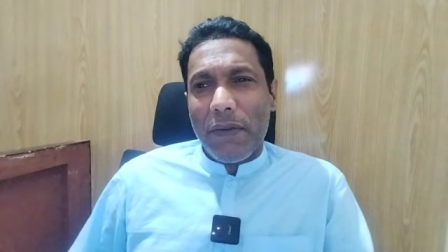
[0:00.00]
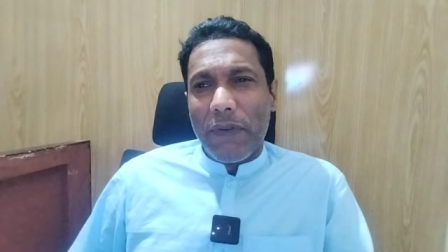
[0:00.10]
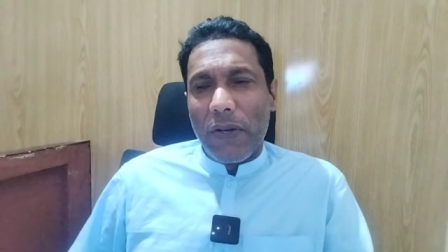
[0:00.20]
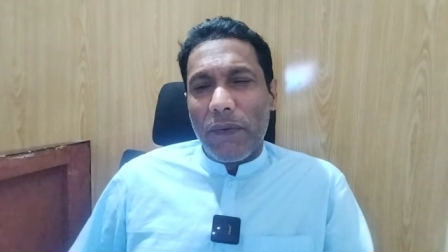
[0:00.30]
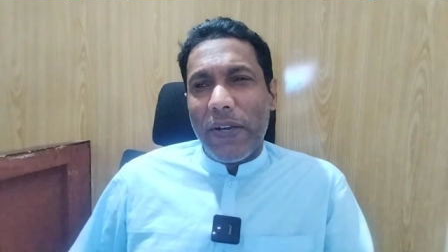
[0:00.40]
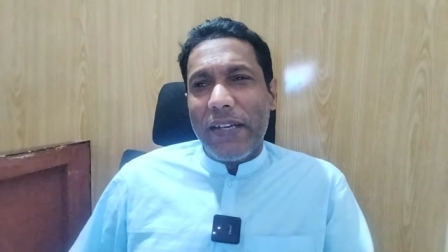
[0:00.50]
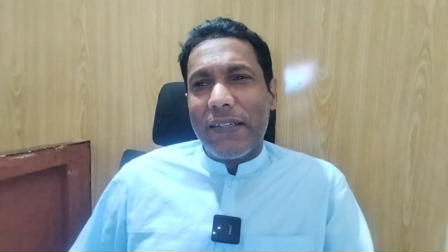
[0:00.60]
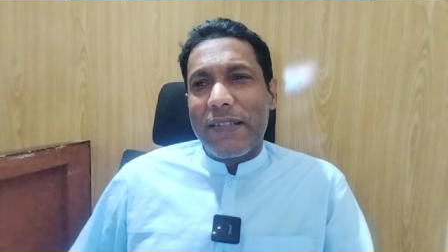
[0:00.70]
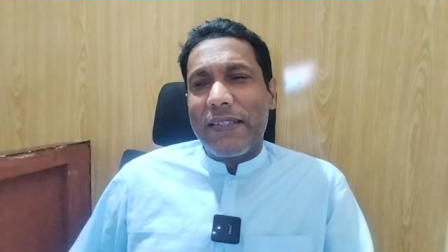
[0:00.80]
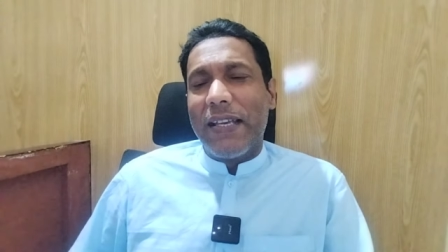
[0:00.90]
Fano
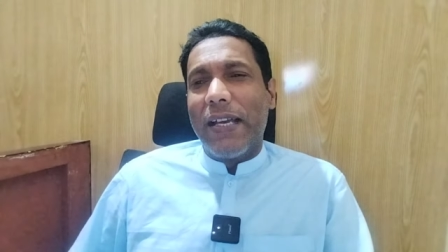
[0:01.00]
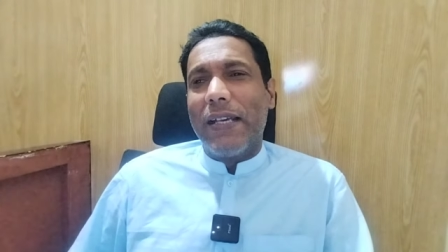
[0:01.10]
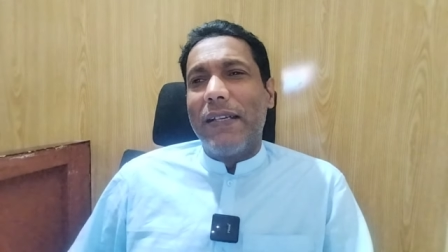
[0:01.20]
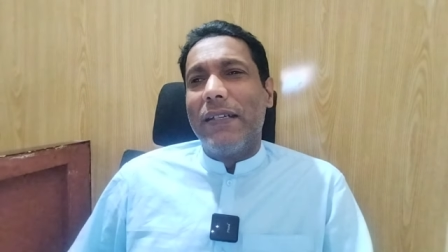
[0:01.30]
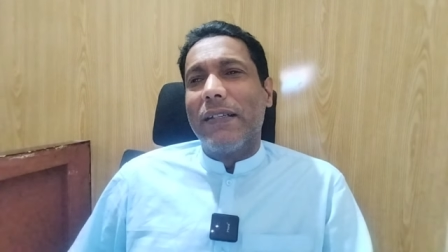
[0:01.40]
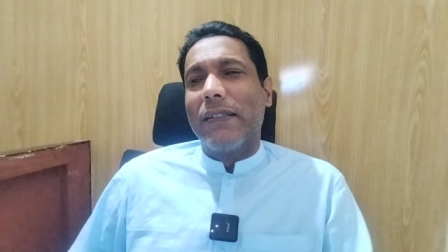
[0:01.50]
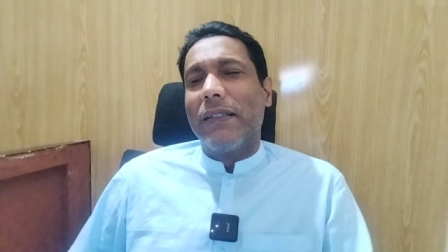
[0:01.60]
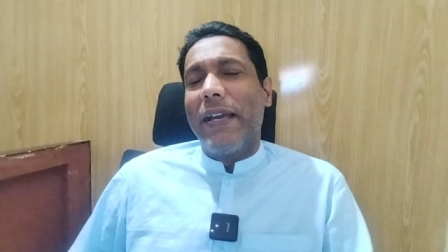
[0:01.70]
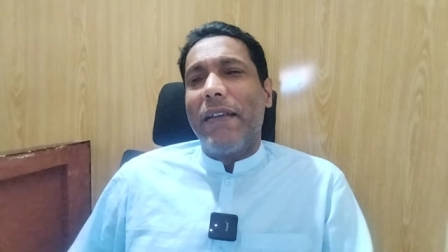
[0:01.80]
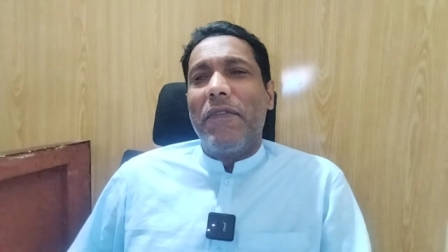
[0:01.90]
fighters had
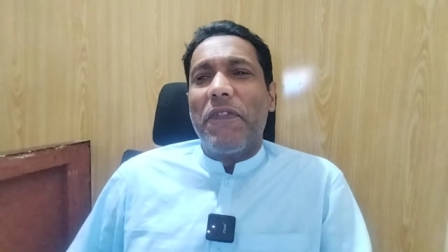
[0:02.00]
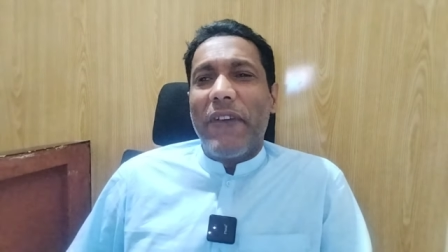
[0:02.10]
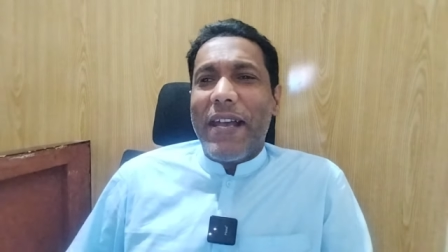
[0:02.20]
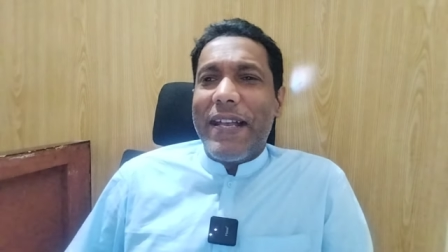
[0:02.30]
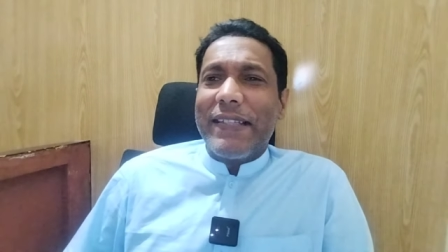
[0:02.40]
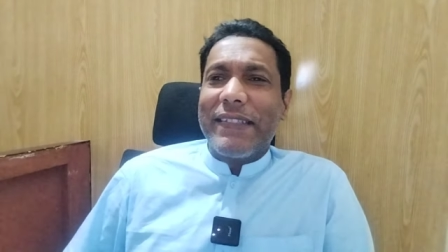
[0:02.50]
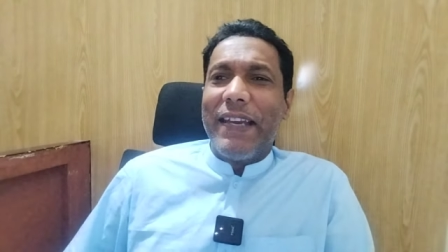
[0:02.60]
uh, advanced